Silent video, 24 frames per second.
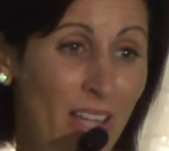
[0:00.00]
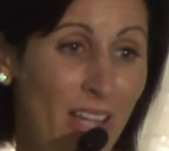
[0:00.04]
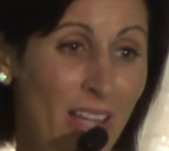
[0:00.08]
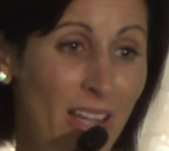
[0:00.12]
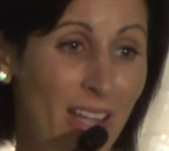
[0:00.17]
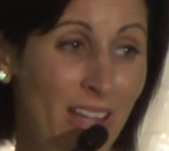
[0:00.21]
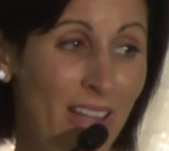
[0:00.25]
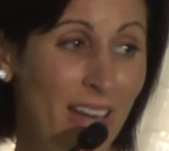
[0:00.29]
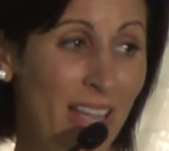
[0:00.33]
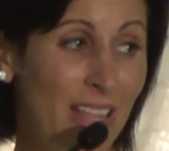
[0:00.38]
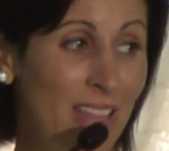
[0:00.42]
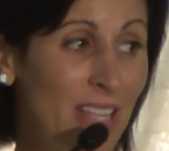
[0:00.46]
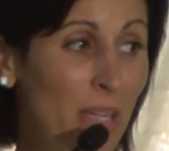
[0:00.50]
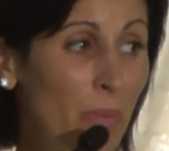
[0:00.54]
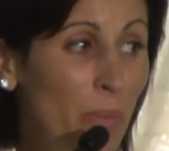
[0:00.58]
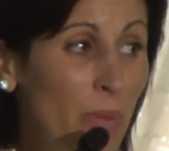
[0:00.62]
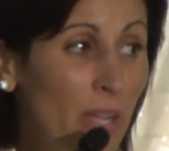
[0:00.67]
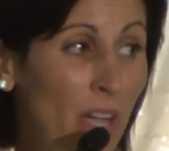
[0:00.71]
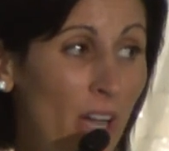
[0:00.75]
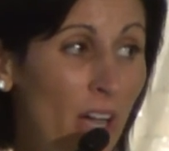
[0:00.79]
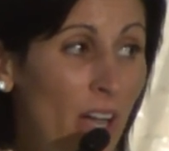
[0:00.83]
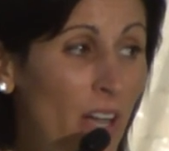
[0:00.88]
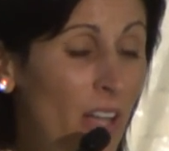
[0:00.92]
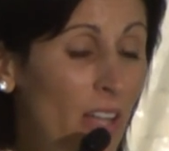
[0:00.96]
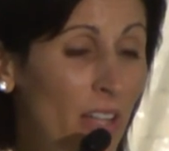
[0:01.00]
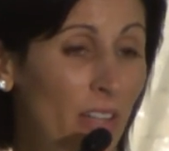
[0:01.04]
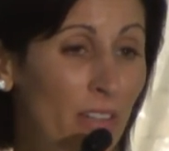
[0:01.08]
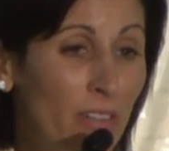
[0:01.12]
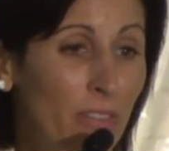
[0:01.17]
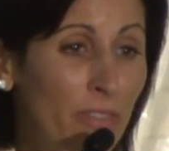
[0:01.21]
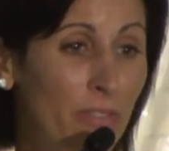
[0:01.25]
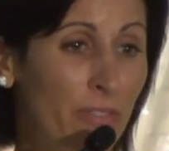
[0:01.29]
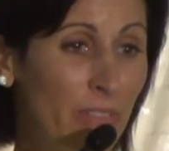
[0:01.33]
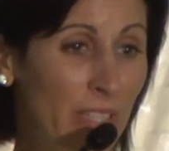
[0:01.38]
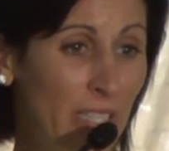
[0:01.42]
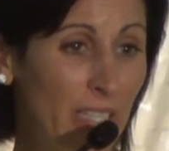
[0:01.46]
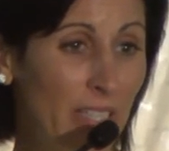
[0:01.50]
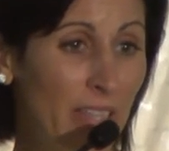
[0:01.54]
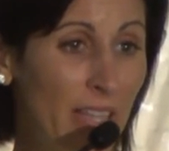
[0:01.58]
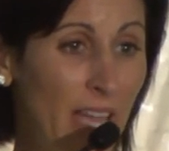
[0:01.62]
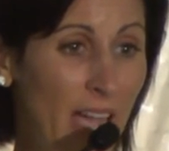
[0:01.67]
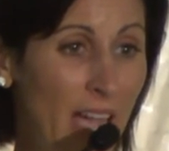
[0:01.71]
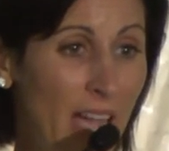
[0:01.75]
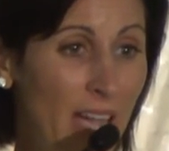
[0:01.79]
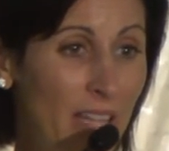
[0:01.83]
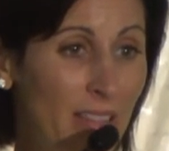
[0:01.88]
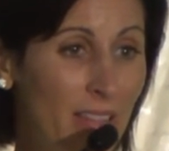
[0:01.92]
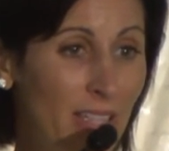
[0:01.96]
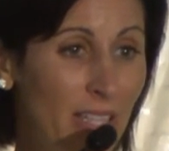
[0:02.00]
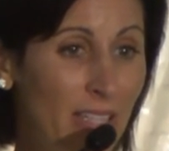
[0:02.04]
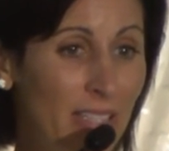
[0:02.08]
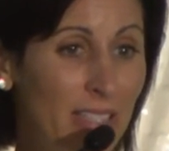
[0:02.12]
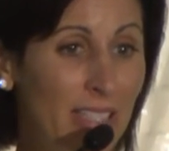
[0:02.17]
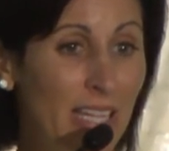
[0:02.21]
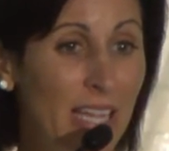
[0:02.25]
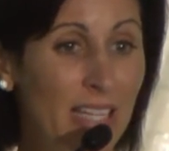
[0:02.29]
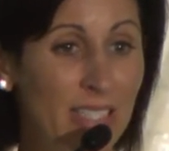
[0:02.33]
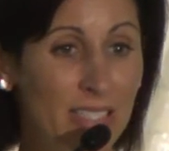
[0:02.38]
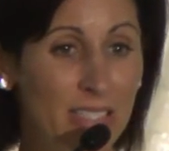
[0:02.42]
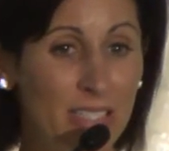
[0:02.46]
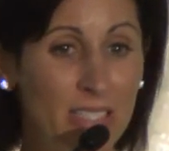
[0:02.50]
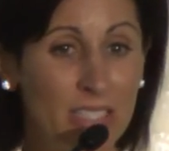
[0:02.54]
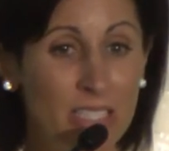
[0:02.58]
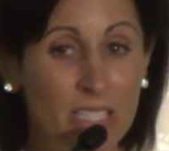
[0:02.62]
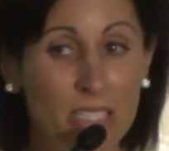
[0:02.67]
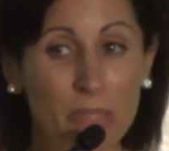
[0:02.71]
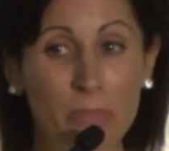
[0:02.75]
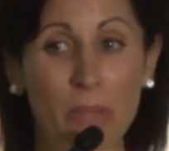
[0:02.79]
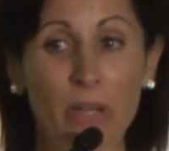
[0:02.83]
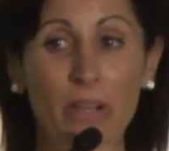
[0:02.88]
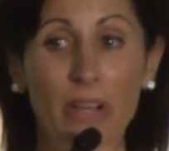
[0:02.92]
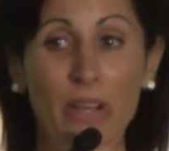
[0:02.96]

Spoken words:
And I think we all feel that yes, this is about